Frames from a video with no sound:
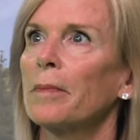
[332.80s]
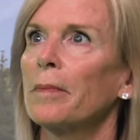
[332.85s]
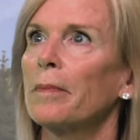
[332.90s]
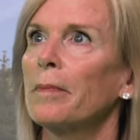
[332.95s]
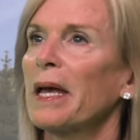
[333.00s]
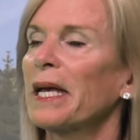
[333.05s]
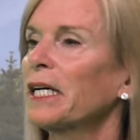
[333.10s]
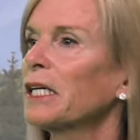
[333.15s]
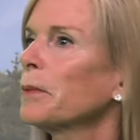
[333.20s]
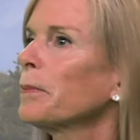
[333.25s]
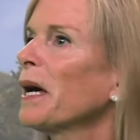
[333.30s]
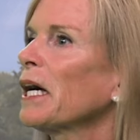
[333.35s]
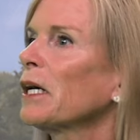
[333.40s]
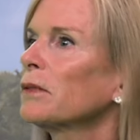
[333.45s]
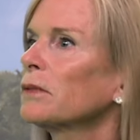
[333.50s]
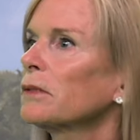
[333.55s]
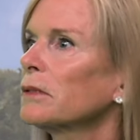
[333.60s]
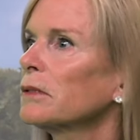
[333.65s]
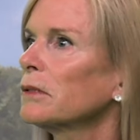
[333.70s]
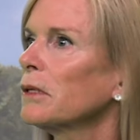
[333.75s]
make it
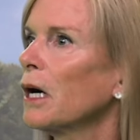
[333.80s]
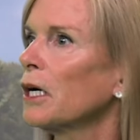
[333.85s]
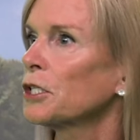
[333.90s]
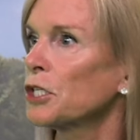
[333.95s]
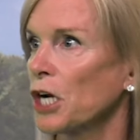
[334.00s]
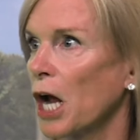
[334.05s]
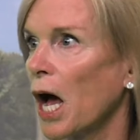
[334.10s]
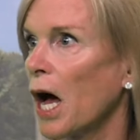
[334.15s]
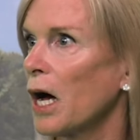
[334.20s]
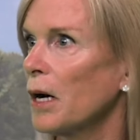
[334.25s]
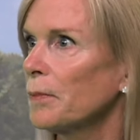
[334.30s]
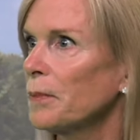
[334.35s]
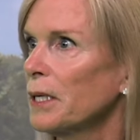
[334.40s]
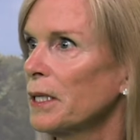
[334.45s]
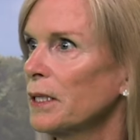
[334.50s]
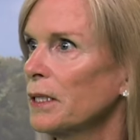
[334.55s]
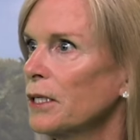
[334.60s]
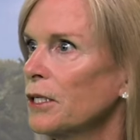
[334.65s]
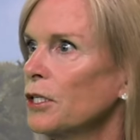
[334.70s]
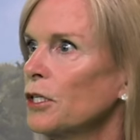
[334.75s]
about a job.
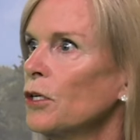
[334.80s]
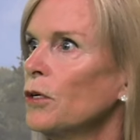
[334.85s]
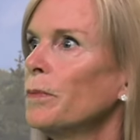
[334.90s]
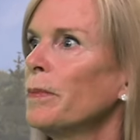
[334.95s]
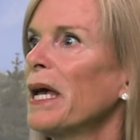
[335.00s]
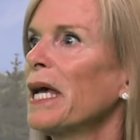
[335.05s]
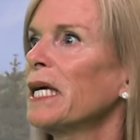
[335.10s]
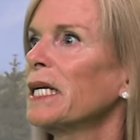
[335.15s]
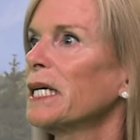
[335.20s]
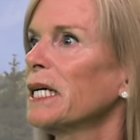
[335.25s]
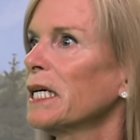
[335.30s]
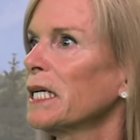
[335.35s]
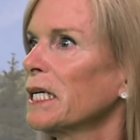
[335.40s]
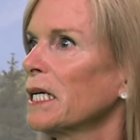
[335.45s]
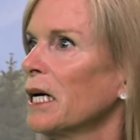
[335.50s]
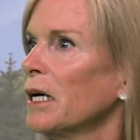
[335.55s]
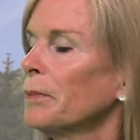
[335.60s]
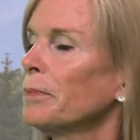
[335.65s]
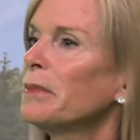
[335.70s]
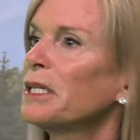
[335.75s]
You made
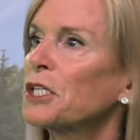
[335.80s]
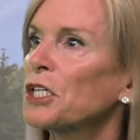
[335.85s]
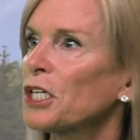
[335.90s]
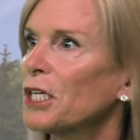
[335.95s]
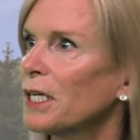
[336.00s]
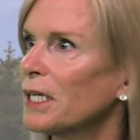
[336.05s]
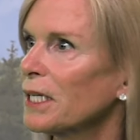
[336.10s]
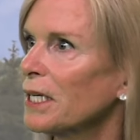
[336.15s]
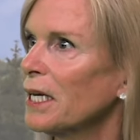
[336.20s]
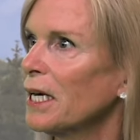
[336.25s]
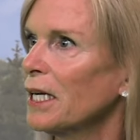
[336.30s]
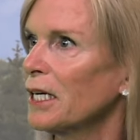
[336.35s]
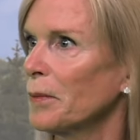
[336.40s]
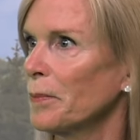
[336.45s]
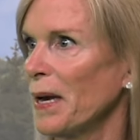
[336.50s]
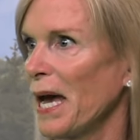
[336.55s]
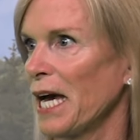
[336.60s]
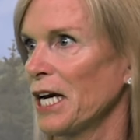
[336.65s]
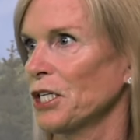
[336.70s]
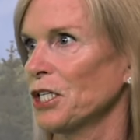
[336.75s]
it a mission and a
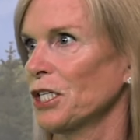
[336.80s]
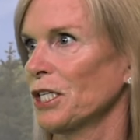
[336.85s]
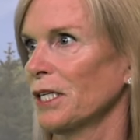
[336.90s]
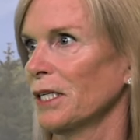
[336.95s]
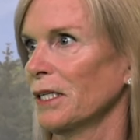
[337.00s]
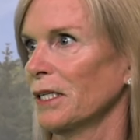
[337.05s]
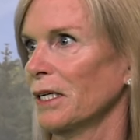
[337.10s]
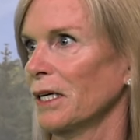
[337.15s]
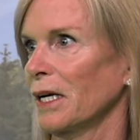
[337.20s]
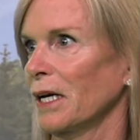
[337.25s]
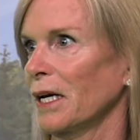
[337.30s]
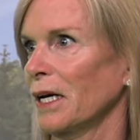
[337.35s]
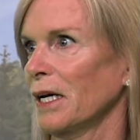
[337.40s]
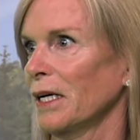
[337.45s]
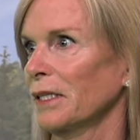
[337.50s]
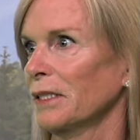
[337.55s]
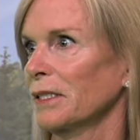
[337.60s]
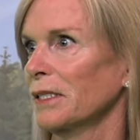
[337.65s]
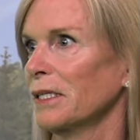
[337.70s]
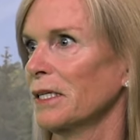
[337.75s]
passion.
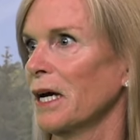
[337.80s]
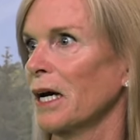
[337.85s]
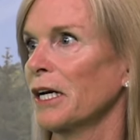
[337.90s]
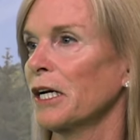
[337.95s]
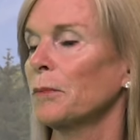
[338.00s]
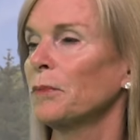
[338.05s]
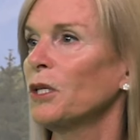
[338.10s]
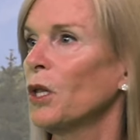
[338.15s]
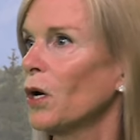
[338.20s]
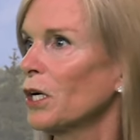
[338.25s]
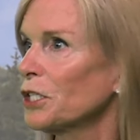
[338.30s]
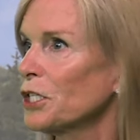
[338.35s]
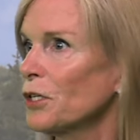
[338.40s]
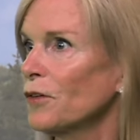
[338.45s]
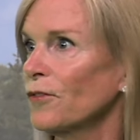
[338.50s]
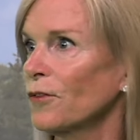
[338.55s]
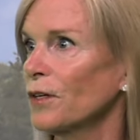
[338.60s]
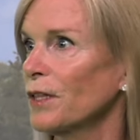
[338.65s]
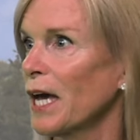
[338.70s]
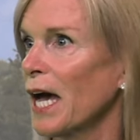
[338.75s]
And I applaud
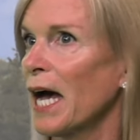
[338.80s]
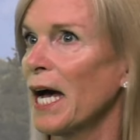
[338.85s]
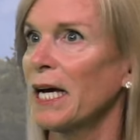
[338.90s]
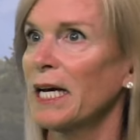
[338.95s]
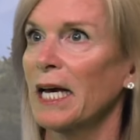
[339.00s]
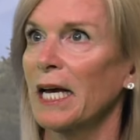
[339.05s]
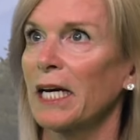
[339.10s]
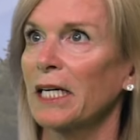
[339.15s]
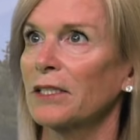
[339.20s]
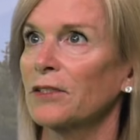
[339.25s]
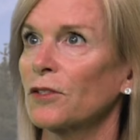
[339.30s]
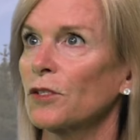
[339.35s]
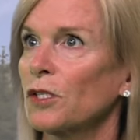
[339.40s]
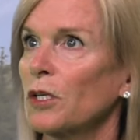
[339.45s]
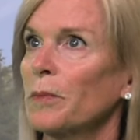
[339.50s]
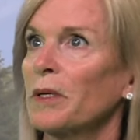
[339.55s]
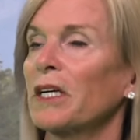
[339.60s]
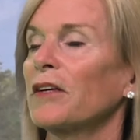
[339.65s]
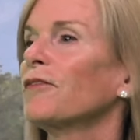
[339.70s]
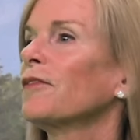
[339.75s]
you for that. And
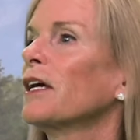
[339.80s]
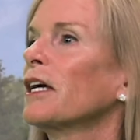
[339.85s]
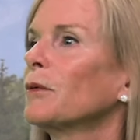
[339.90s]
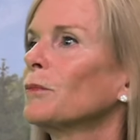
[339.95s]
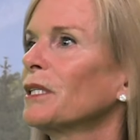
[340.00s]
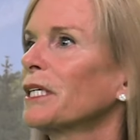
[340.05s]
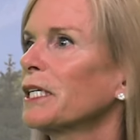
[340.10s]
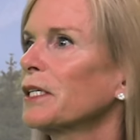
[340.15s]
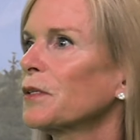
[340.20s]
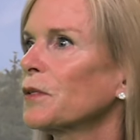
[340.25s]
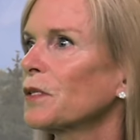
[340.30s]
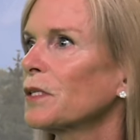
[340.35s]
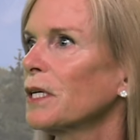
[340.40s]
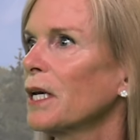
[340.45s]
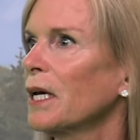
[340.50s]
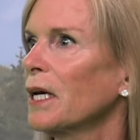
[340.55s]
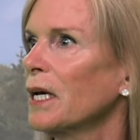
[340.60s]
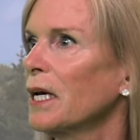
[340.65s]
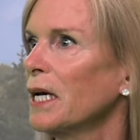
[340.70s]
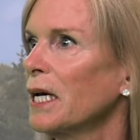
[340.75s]
so many families
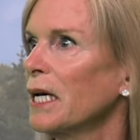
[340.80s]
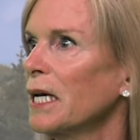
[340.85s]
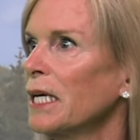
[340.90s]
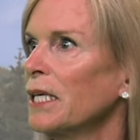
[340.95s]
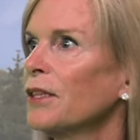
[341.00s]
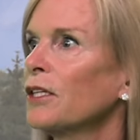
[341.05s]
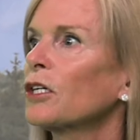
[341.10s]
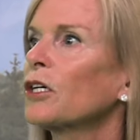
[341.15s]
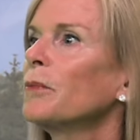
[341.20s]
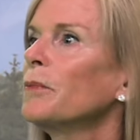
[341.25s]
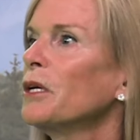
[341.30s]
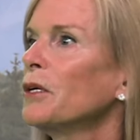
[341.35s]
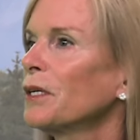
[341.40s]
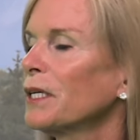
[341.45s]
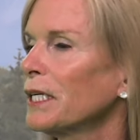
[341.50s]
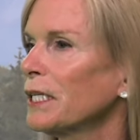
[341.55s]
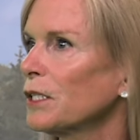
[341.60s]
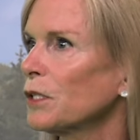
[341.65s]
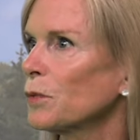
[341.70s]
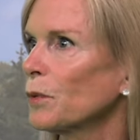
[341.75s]
in the
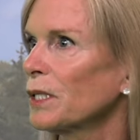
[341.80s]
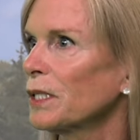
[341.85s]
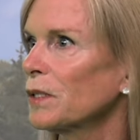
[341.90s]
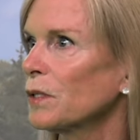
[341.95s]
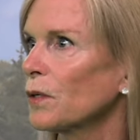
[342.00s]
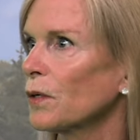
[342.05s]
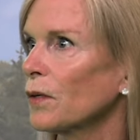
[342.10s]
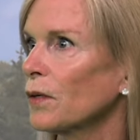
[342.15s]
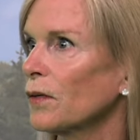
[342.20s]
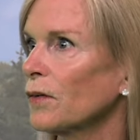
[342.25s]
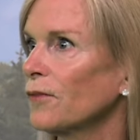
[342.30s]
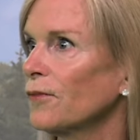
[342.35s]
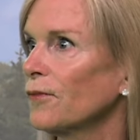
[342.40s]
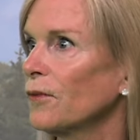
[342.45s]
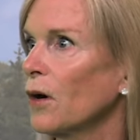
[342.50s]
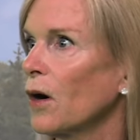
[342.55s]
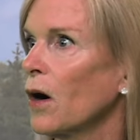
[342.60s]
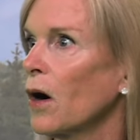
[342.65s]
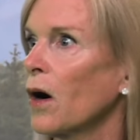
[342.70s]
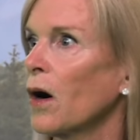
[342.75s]
communities we serve
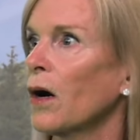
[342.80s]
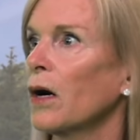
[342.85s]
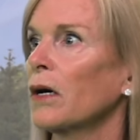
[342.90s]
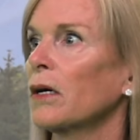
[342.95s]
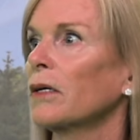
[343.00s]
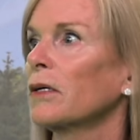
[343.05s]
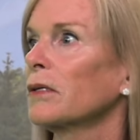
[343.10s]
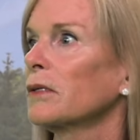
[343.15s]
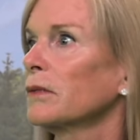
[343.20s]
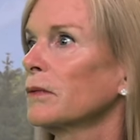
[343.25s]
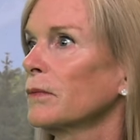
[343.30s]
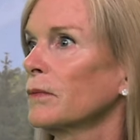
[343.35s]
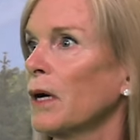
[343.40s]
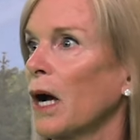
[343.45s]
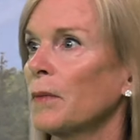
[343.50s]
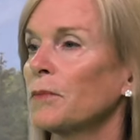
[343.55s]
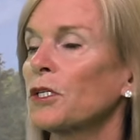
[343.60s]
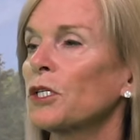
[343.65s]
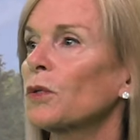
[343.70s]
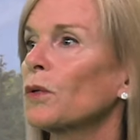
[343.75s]
are,
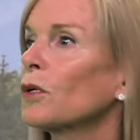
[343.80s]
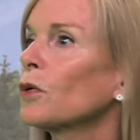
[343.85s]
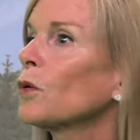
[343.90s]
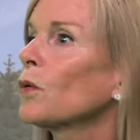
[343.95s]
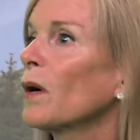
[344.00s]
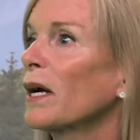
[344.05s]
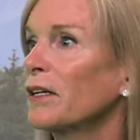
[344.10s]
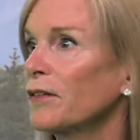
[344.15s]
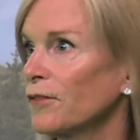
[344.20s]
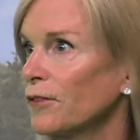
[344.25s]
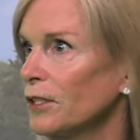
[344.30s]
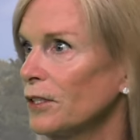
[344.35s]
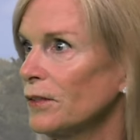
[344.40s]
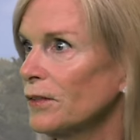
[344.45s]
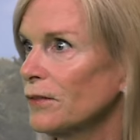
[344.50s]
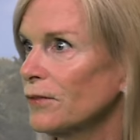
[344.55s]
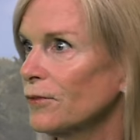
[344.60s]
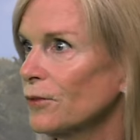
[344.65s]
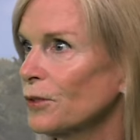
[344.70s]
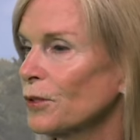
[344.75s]
I'm sure,
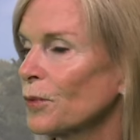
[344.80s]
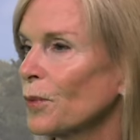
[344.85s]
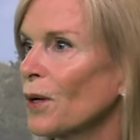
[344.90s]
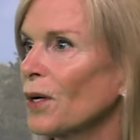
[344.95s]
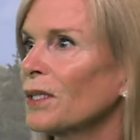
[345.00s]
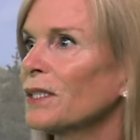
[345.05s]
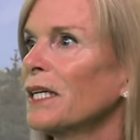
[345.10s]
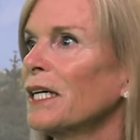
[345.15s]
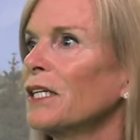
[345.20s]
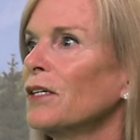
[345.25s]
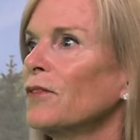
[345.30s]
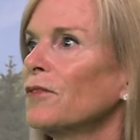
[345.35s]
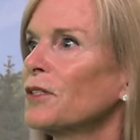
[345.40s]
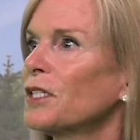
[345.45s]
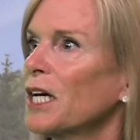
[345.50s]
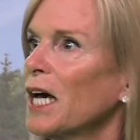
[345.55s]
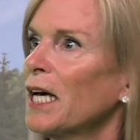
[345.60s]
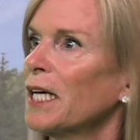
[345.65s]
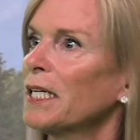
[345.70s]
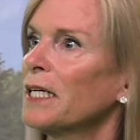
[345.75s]
grateful for the work that
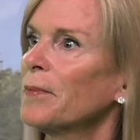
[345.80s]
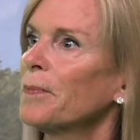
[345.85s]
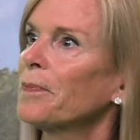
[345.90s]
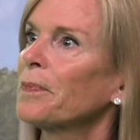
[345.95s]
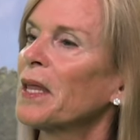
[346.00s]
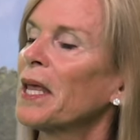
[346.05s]
you've done.